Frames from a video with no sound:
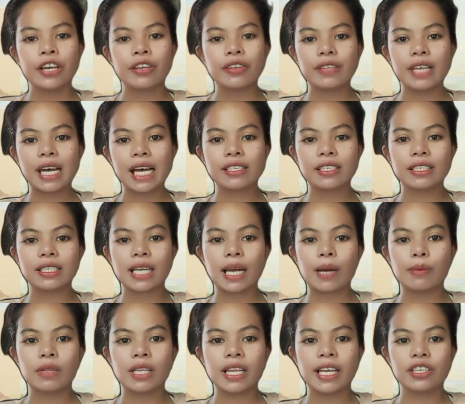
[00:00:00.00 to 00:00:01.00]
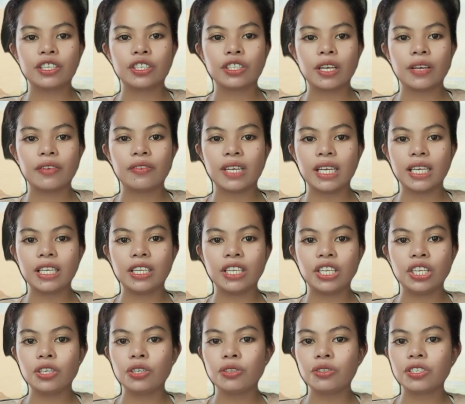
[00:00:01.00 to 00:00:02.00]
that established the
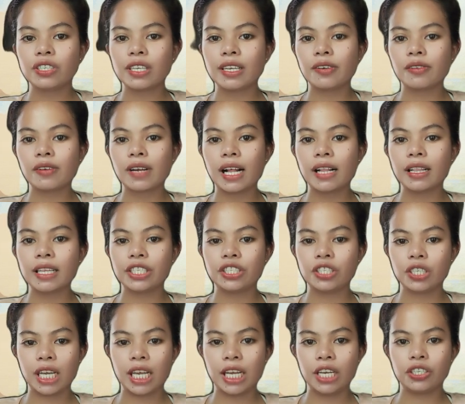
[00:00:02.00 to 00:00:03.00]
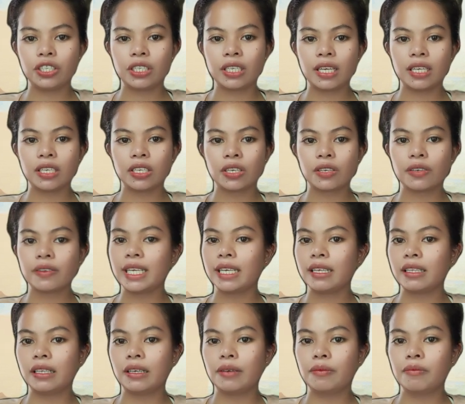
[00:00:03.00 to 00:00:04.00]
new General Education
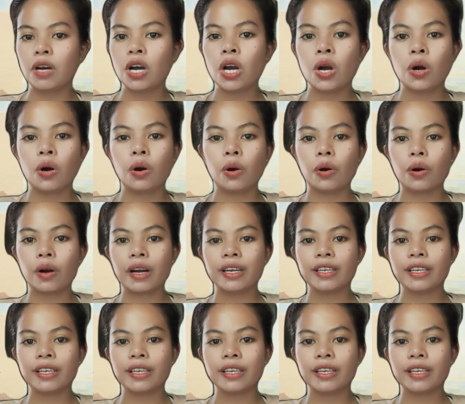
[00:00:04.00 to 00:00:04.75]
Curriculum, or